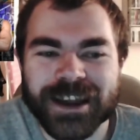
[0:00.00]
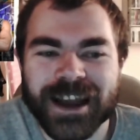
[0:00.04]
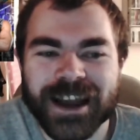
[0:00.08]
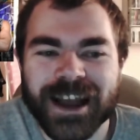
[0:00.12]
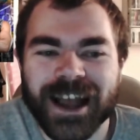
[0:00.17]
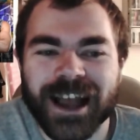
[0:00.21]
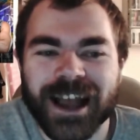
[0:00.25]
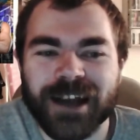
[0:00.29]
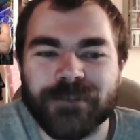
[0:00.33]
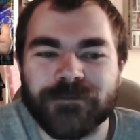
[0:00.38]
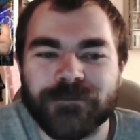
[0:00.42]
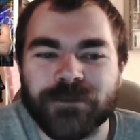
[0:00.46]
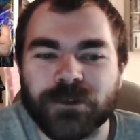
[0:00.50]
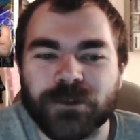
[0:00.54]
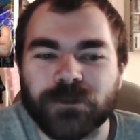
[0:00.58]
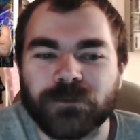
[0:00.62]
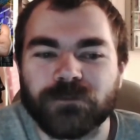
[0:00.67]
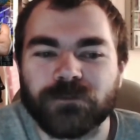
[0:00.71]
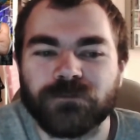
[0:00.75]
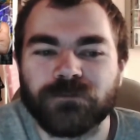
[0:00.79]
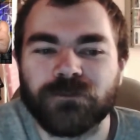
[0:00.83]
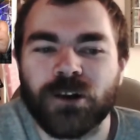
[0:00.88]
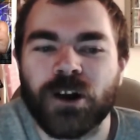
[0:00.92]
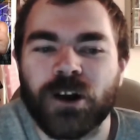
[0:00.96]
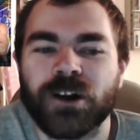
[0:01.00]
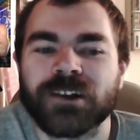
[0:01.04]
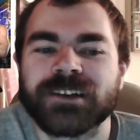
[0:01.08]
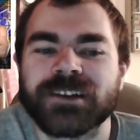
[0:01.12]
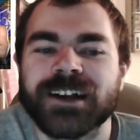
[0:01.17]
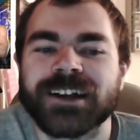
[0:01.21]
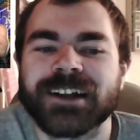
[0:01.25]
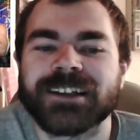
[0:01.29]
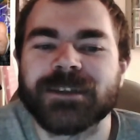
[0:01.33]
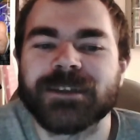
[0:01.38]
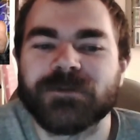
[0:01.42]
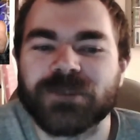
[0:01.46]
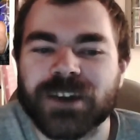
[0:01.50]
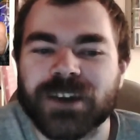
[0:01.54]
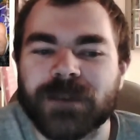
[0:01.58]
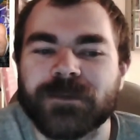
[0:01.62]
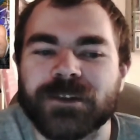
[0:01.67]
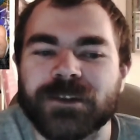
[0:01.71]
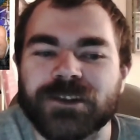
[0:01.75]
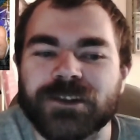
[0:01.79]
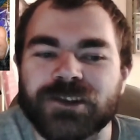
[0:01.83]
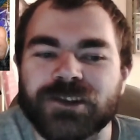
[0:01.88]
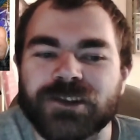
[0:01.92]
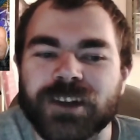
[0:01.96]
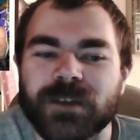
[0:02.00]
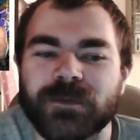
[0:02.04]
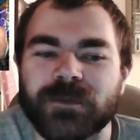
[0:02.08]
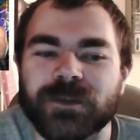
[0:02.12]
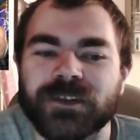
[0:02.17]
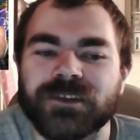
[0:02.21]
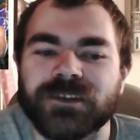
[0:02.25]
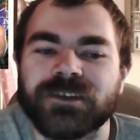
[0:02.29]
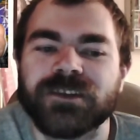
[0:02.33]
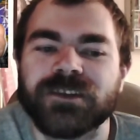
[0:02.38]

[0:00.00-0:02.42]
have Raw Tag Team Championship,